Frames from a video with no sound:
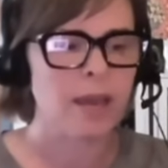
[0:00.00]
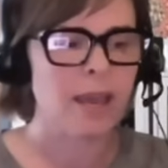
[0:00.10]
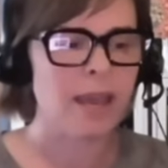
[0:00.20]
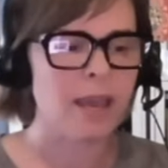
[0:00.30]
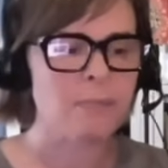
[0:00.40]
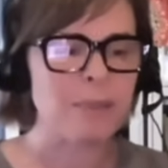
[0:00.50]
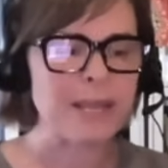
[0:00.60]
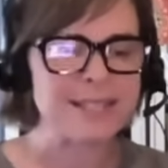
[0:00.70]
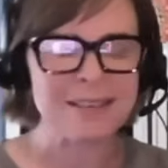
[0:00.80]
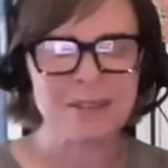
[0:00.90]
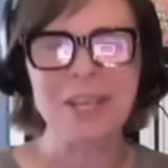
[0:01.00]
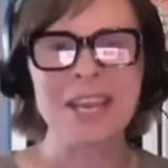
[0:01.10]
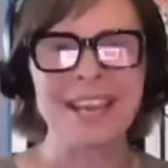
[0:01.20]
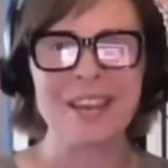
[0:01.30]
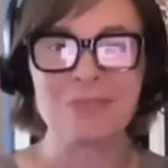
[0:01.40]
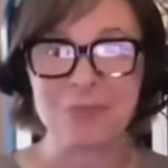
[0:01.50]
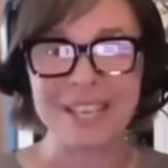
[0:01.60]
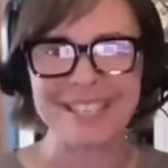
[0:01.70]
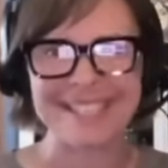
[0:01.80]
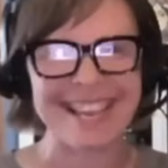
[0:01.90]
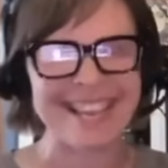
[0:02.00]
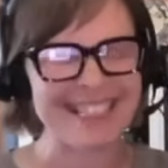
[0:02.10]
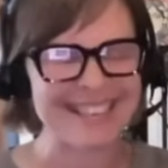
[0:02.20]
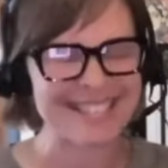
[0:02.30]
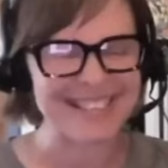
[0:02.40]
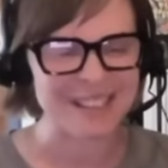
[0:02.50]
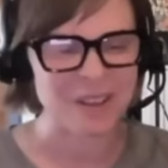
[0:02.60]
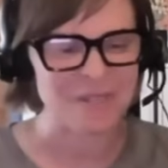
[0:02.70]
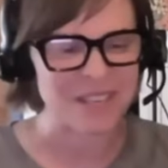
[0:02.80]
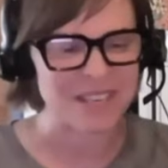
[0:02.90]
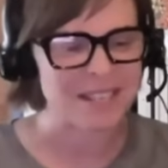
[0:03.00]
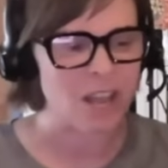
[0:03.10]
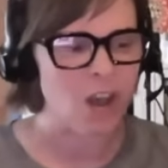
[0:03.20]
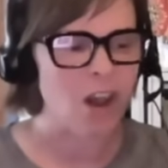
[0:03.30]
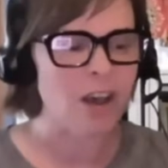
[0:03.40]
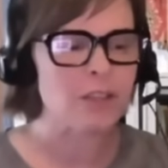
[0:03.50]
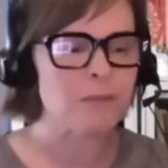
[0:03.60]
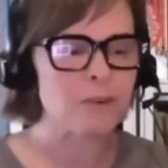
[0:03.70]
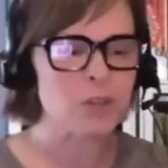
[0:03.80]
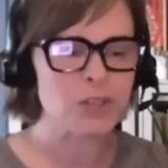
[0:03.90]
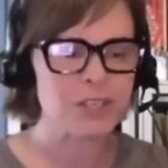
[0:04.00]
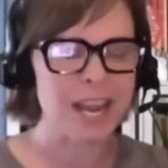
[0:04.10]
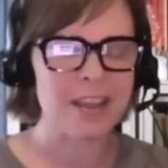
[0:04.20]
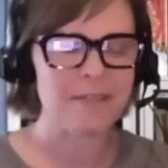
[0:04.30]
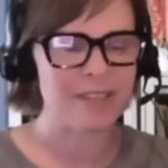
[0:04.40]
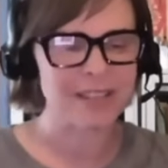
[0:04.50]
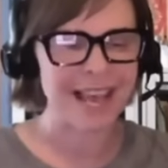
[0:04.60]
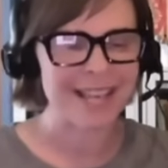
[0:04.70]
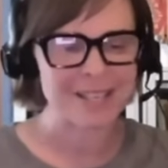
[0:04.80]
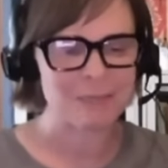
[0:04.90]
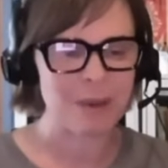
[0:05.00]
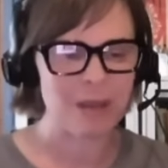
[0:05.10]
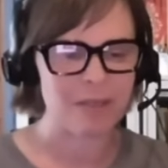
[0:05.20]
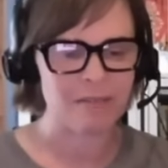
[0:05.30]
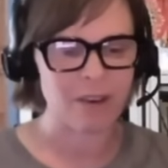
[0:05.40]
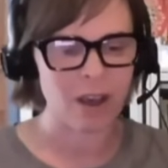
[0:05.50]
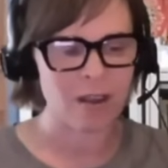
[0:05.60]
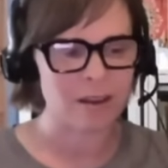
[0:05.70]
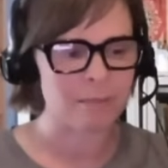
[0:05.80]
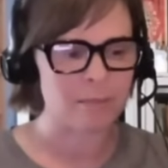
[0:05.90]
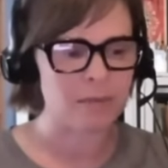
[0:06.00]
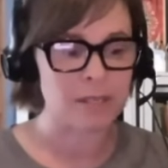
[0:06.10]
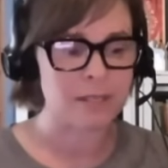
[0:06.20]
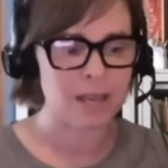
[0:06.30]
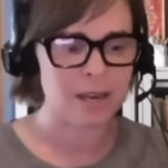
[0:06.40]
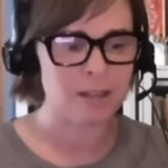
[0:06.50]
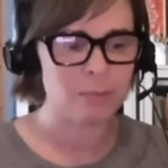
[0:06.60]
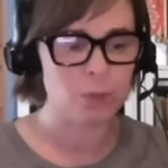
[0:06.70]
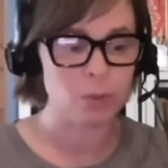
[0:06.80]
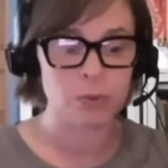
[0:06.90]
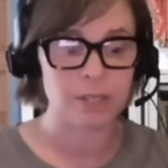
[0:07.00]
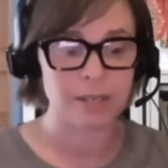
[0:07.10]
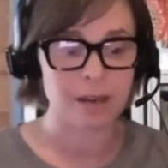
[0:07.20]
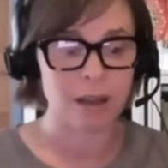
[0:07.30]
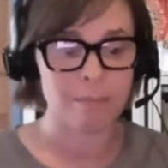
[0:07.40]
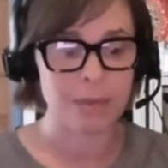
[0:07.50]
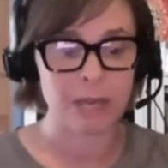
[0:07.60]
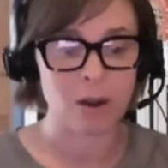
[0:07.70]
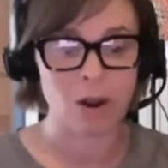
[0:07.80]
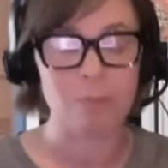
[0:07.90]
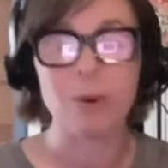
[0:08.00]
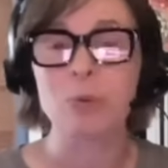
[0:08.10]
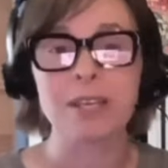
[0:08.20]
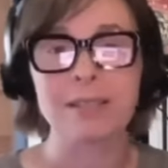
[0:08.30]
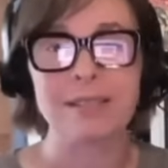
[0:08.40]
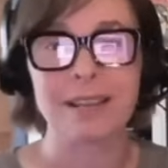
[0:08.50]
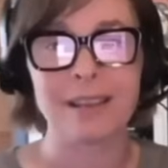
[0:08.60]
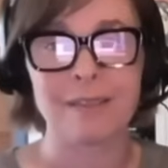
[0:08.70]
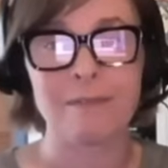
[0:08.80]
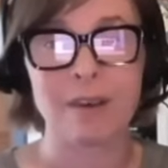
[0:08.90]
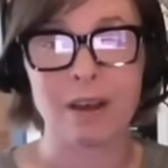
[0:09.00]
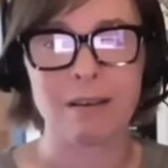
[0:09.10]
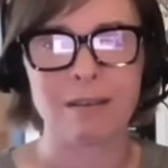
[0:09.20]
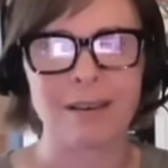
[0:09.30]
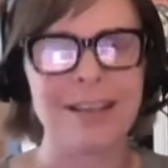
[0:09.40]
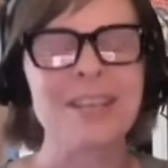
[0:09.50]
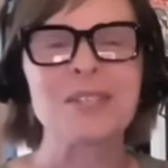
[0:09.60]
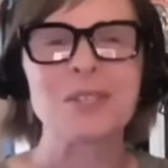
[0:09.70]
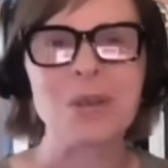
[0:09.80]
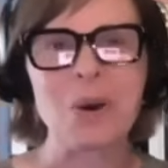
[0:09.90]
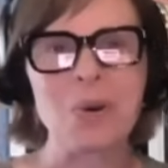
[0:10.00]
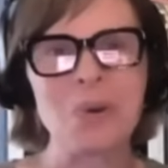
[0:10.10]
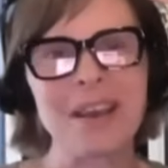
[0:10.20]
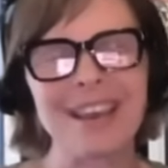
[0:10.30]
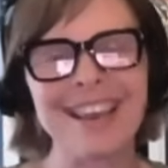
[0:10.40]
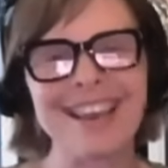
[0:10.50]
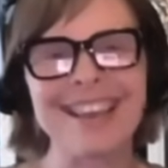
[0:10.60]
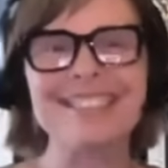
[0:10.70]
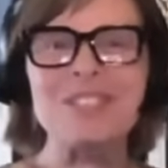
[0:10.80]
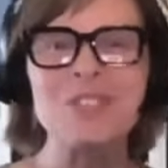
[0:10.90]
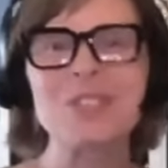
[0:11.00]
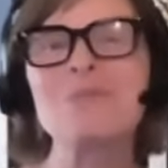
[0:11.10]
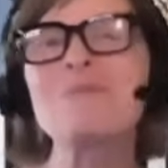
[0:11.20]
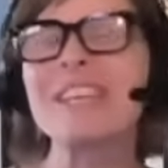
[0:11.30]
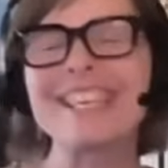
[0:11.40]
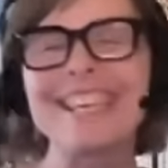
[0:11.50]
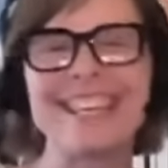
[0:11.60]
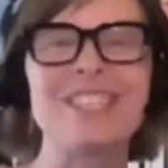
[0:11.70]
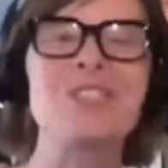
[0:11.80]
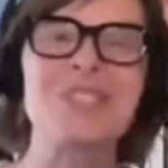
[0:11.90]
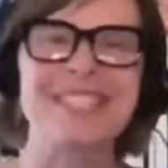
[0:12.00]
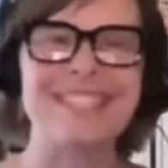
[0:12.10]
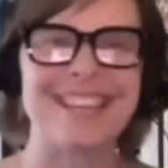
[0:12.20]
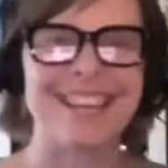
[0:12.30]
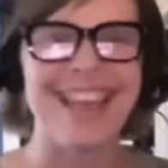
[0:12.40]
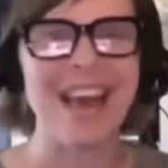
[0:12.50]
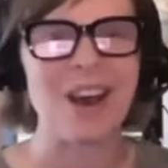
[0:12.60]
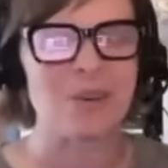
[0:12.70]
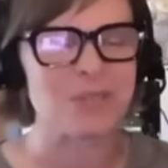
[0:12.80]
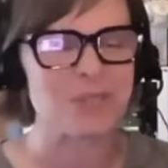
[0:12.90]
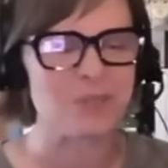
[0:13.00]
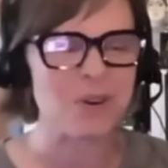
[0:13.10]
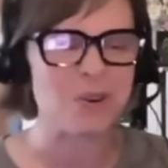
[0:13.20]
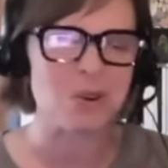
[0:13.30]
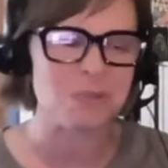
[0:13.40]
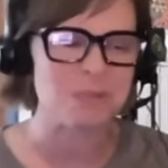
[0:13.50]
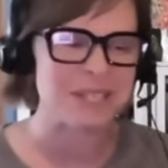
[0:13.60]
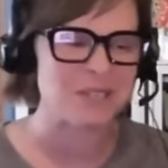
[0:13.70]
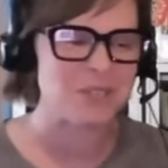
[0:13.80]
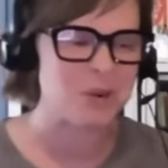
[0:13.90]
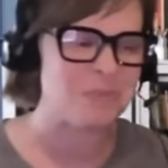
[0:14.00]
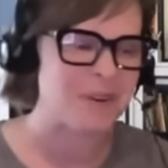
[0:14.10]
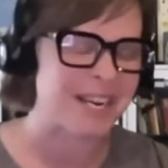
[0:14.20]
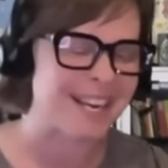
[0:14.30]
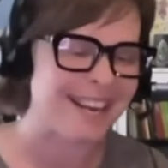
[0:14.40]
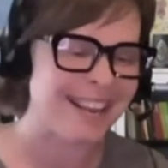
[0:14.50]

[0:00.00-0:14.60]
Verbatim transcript: And basically, it reads like this. I love this. On the first day of the last month of autumn, the sun and the moon did not meet harmoniously in Fang. So it's just really interesting how different groups interpret it.